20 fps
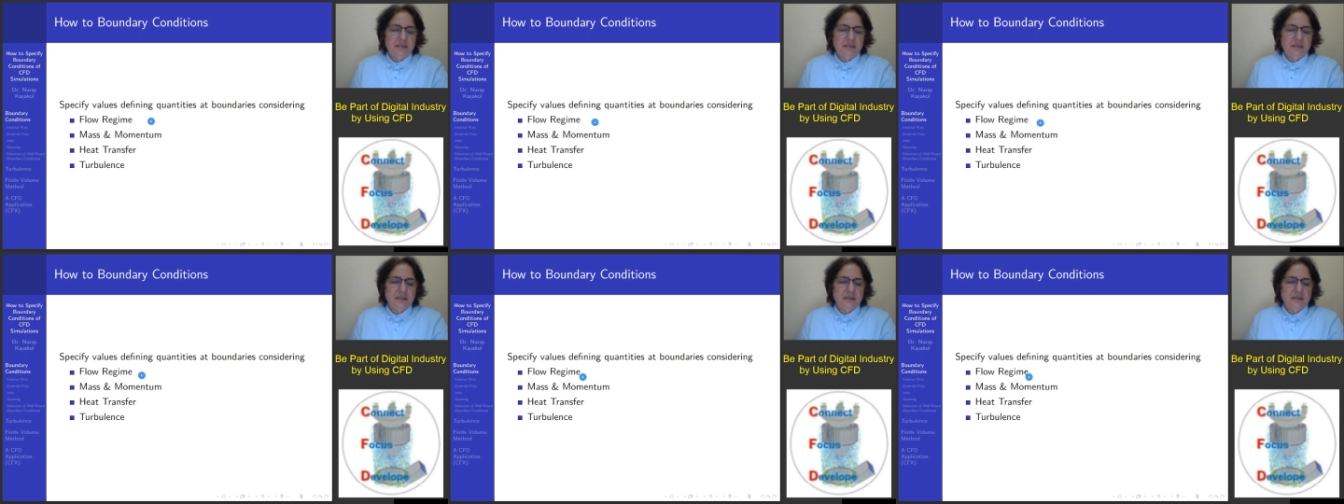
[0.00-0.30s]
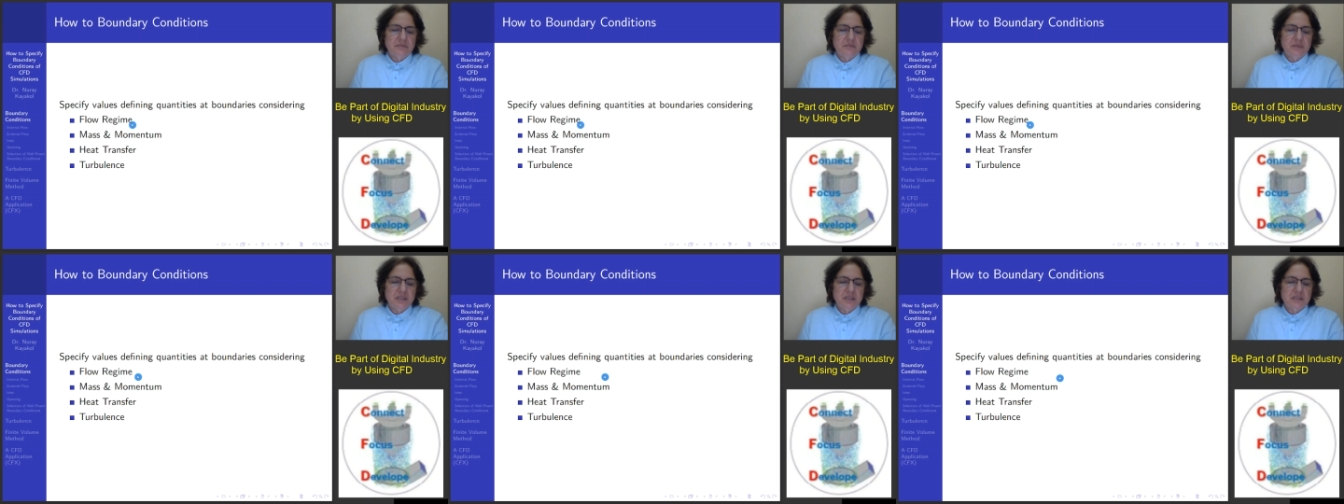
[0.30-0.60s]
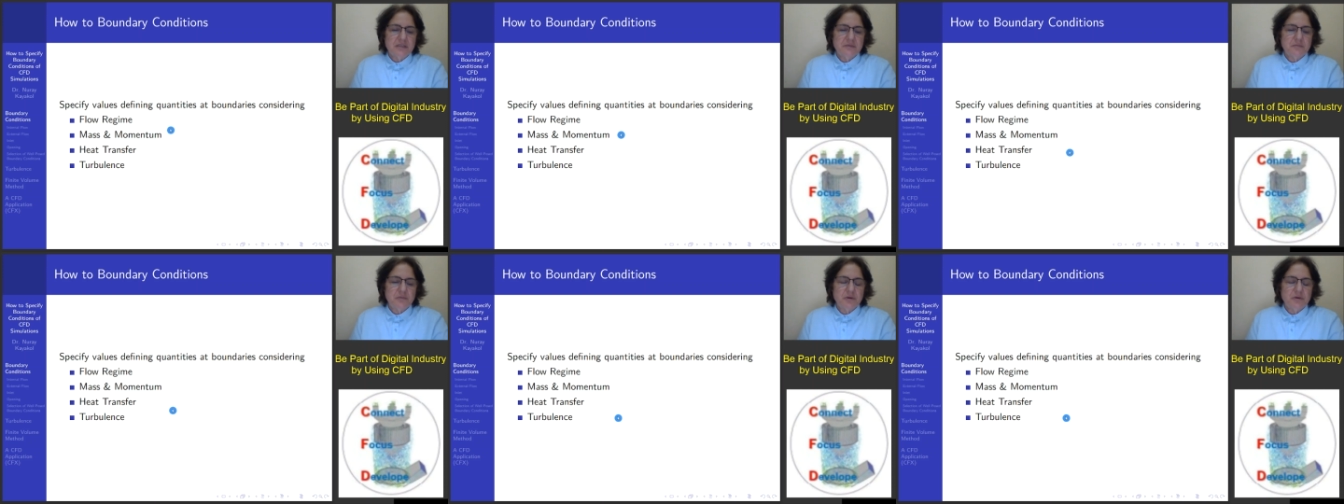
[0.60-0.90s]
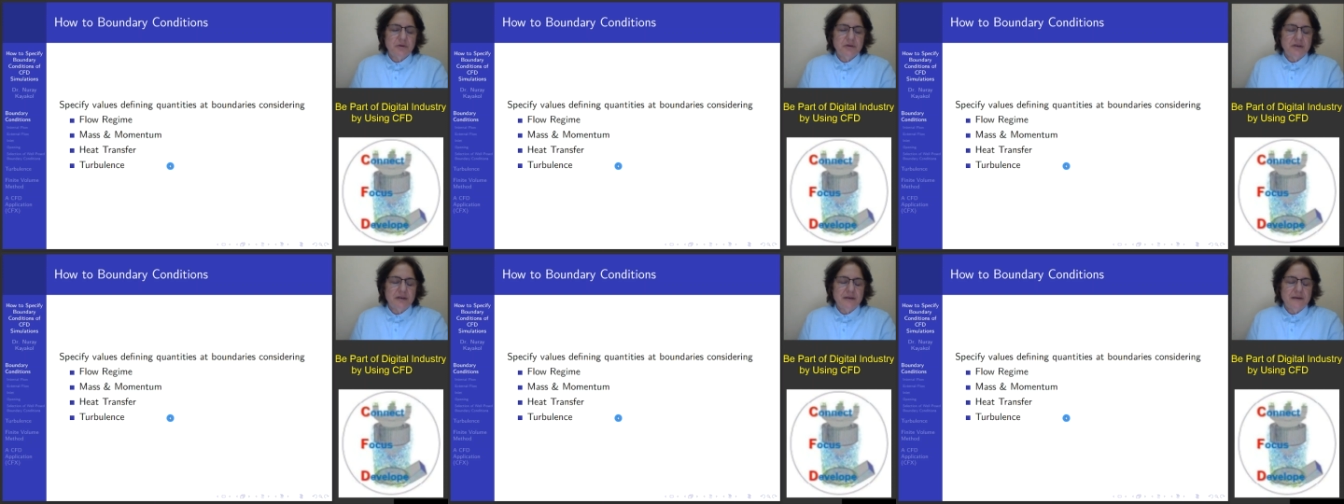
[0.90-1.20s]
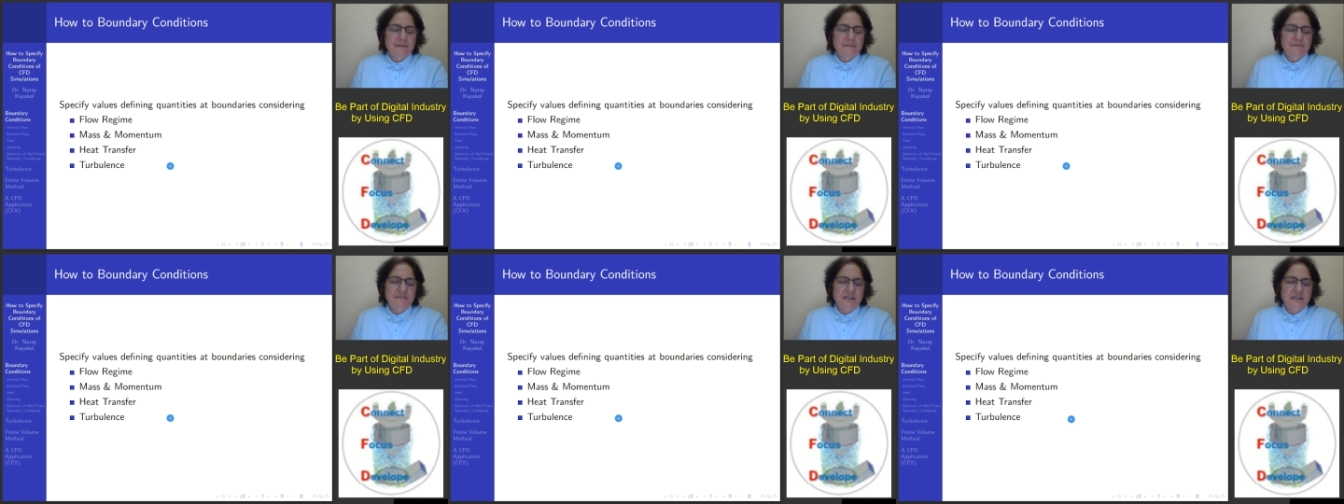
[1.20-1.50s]
that means
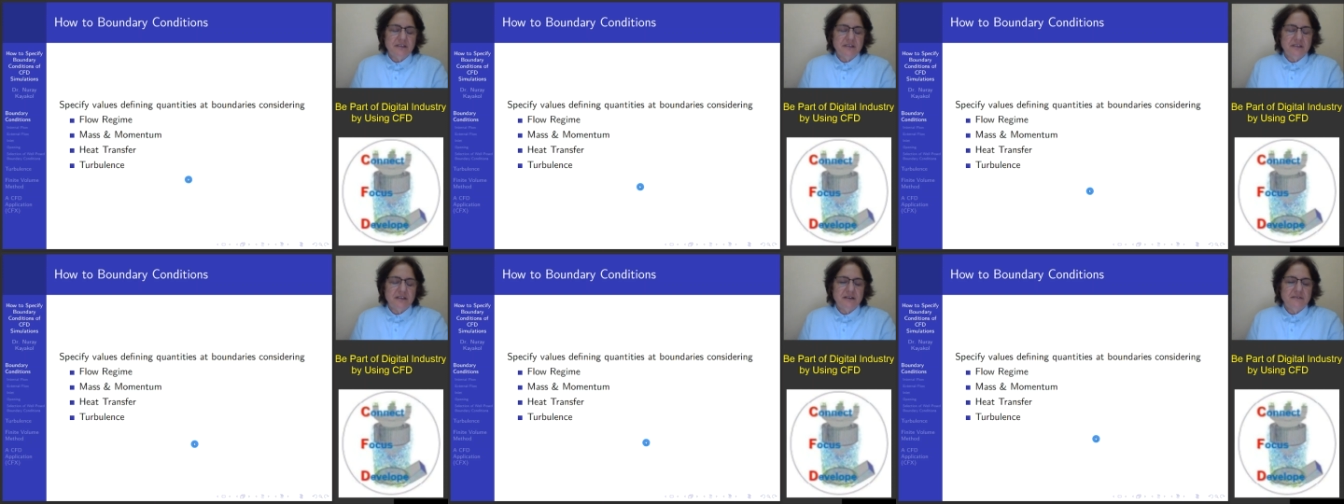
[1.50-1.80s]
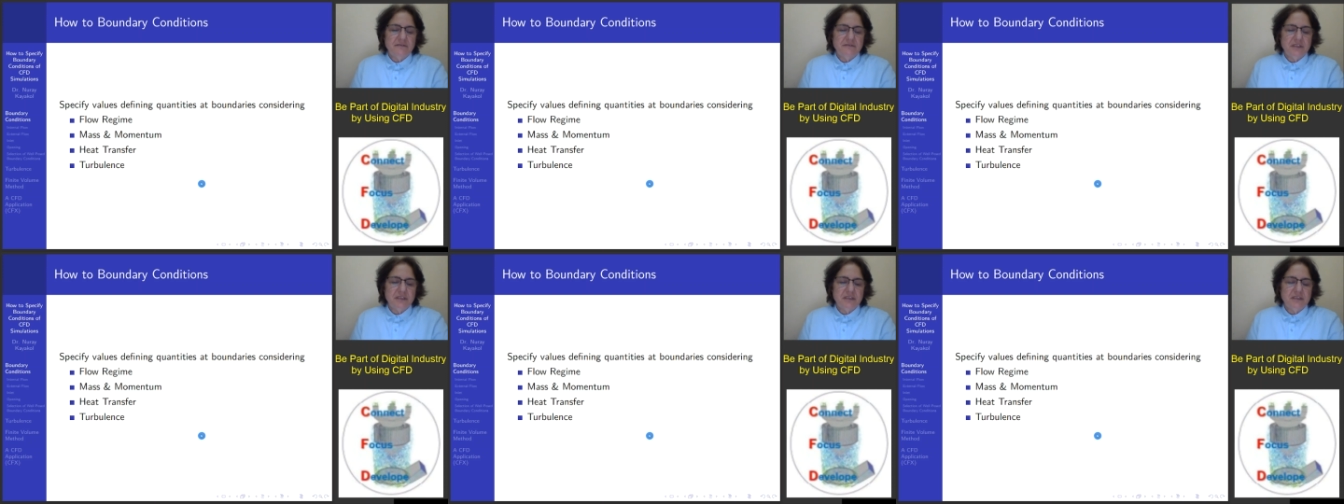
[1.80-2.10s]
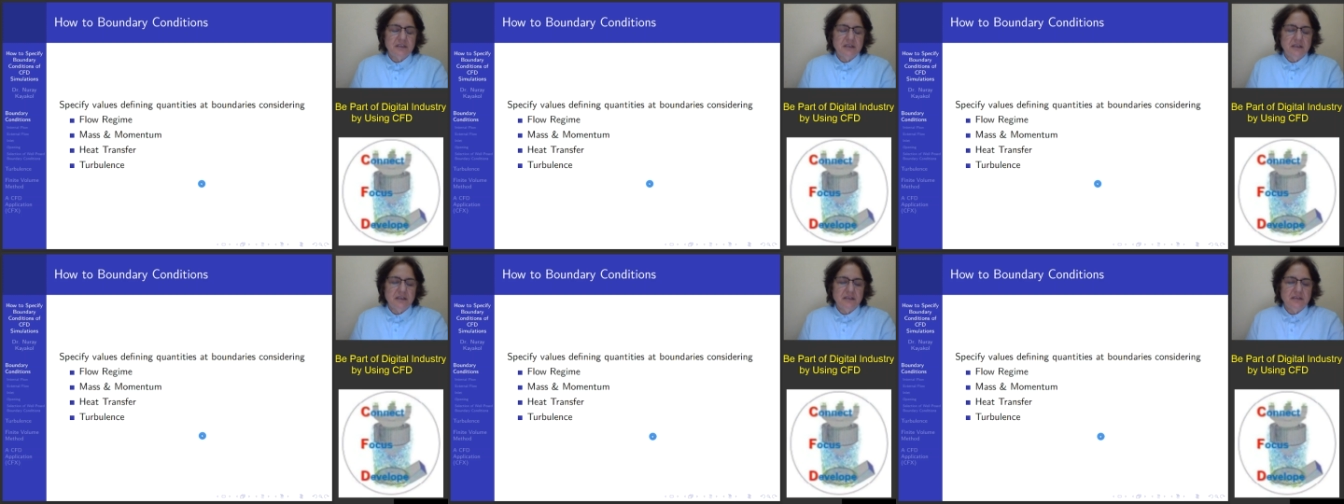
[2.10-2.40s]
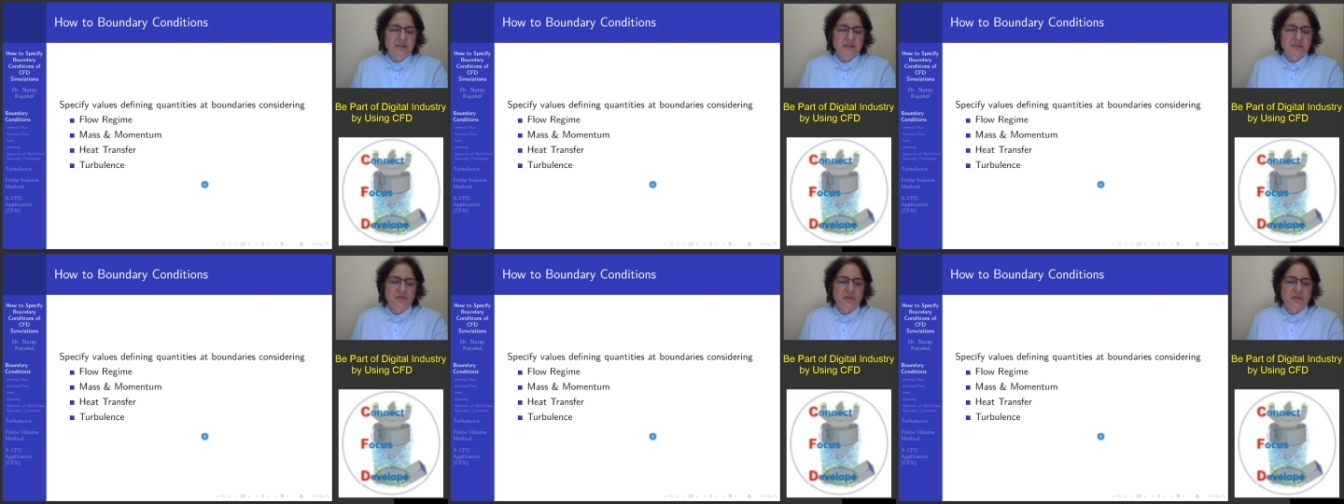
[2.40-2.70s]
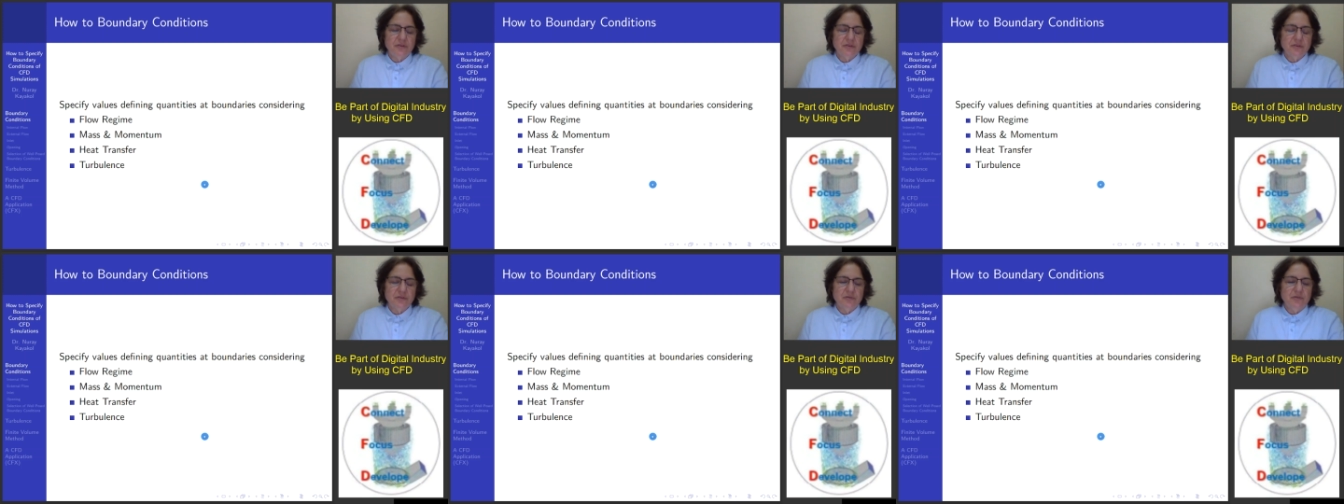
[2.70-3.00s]
program will run with
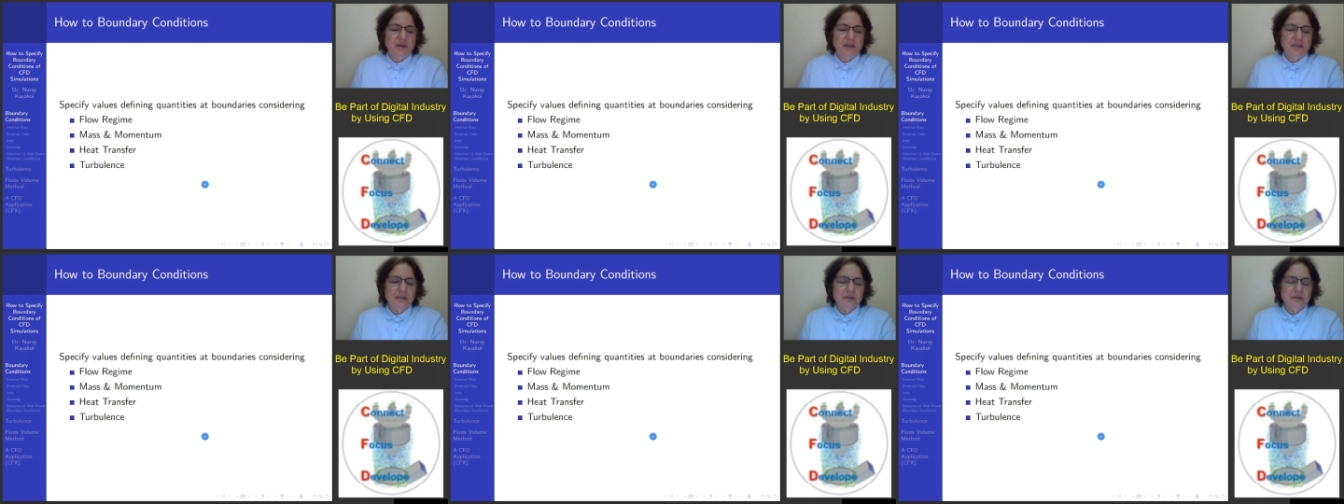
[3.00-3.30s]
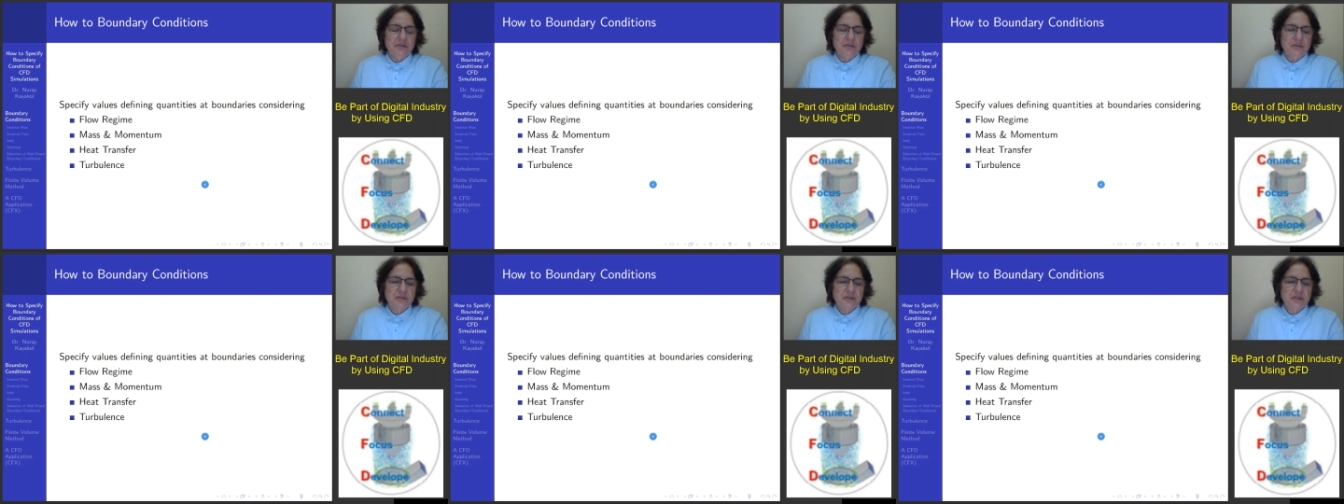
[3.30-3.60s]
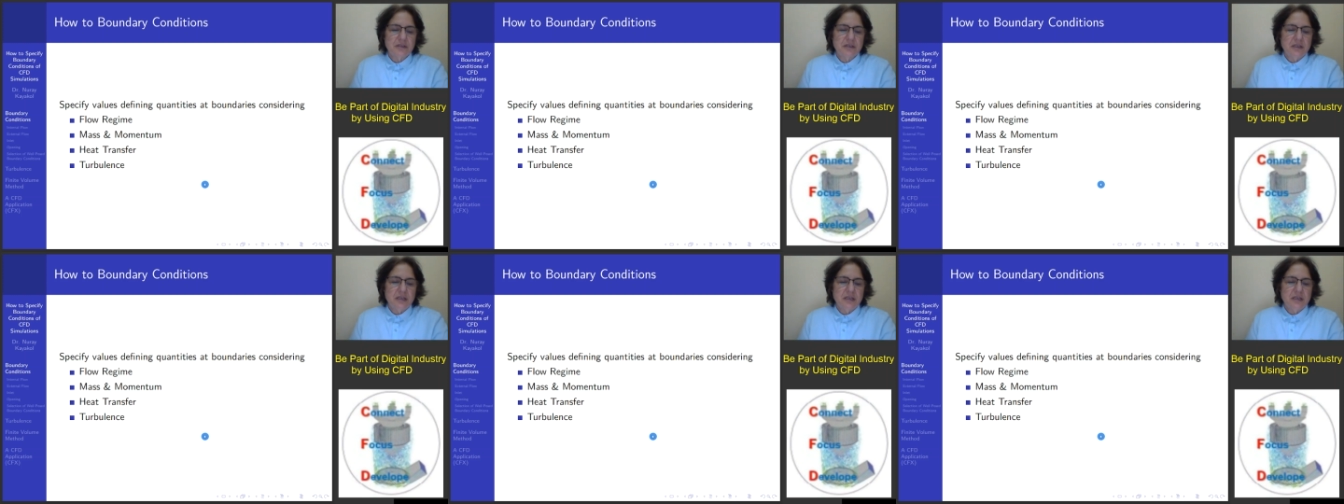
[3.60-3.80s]
default values.